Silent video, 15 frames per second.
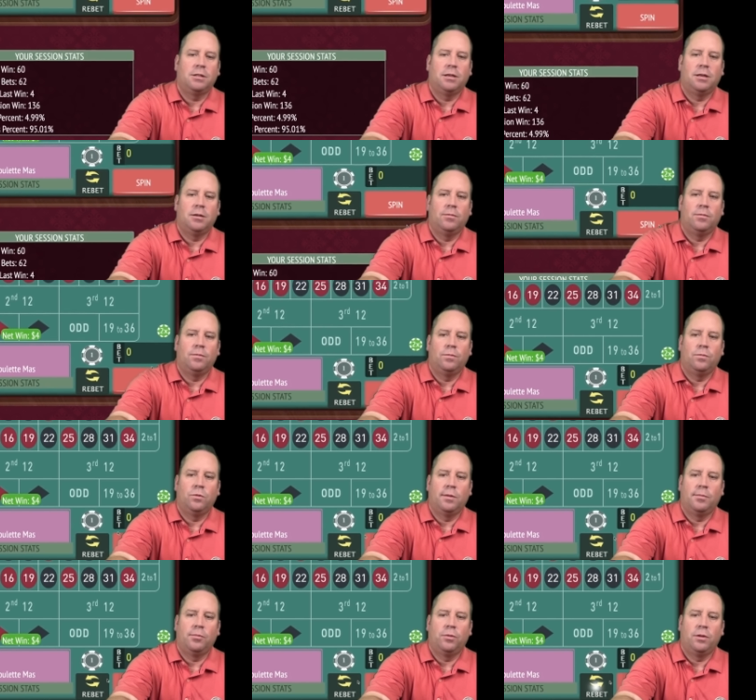Um, we're
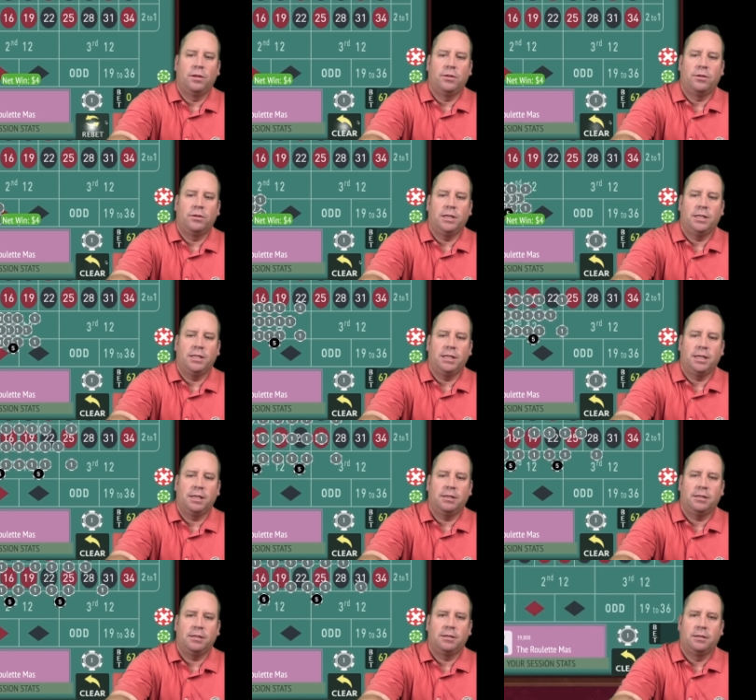up
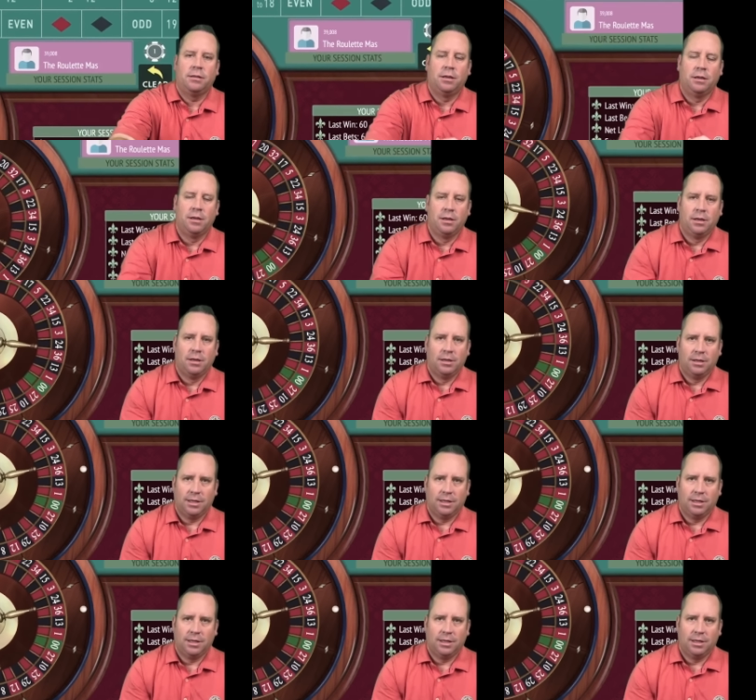136. No more bets.